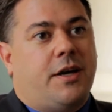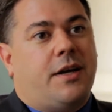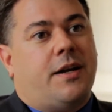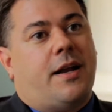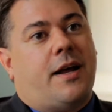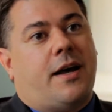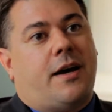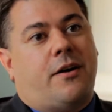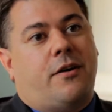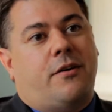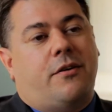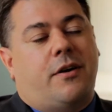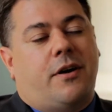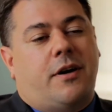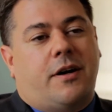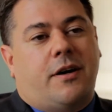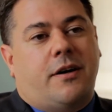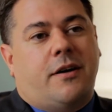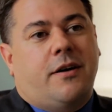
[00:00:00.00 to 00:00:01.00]

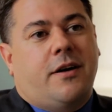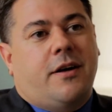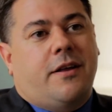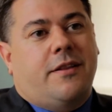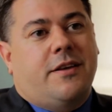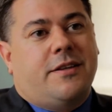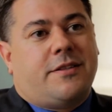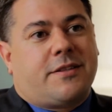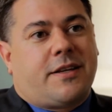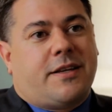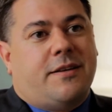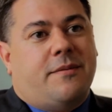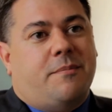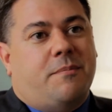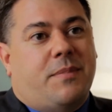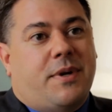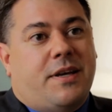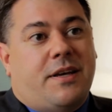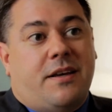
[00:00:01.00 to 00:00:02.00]
Now, this
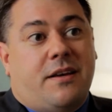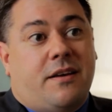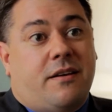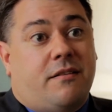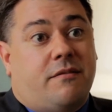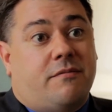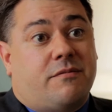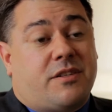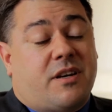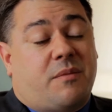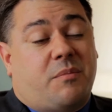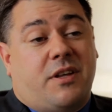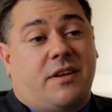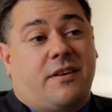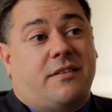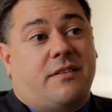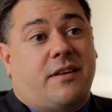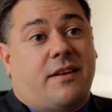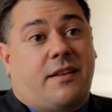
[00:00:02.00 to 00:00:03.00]
can be
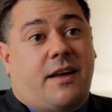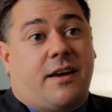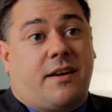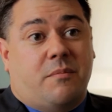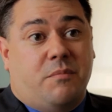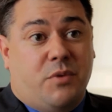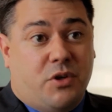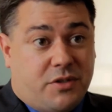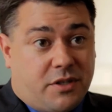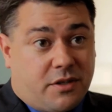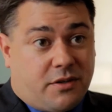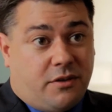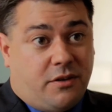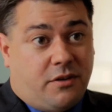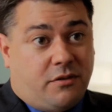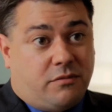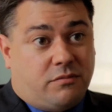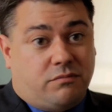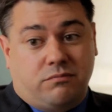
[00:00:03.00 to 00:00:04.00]
something like
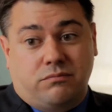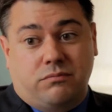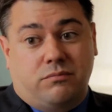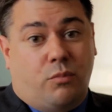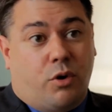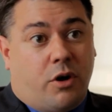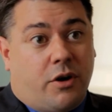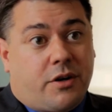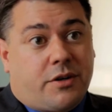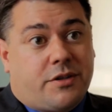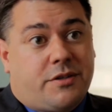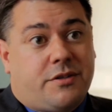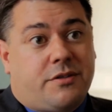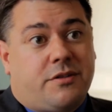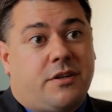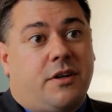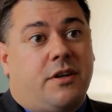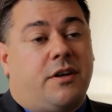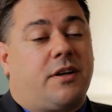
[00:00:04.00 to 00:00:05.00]
musical
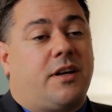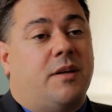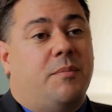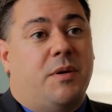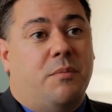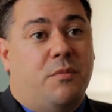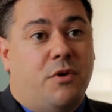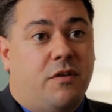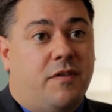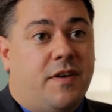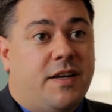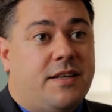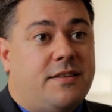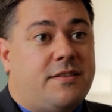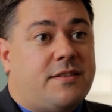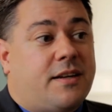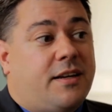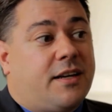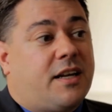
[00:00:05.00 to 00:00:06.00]
works, it can be
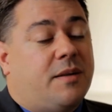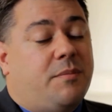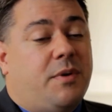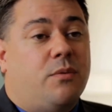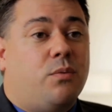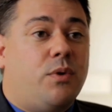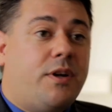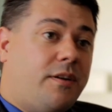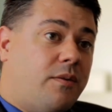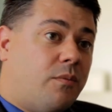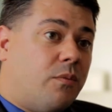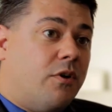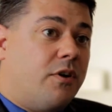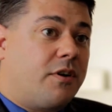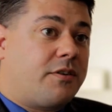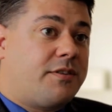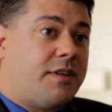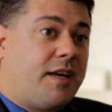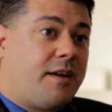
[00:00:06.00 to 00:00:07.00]
movies, and it can be written
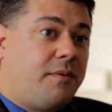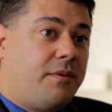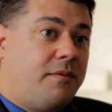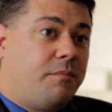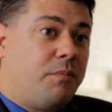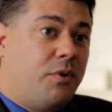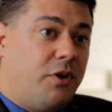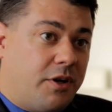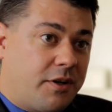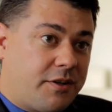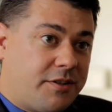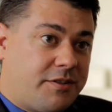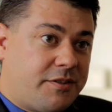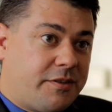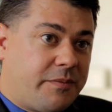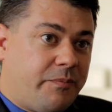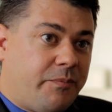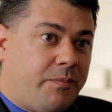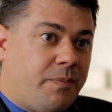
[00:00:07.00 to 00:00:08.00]
works like
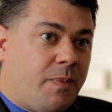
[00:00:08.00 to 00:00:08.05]
books.